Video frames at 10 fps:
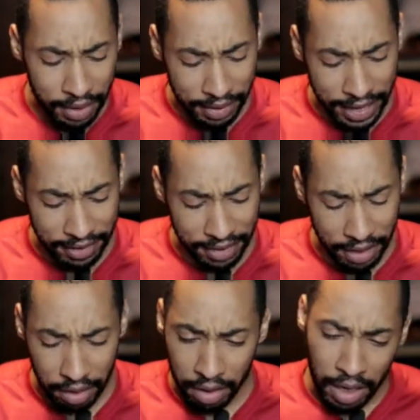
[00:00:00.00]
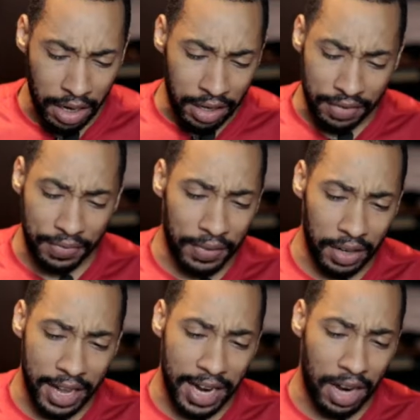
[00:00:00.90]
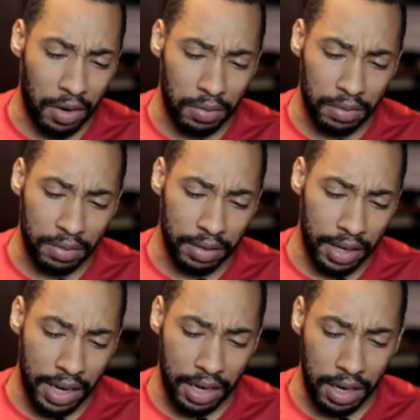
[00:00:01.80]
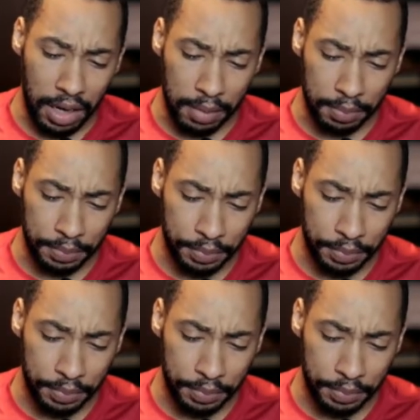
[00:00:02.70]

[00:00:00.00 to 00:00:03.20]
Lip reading: that's there. Just fill that out, And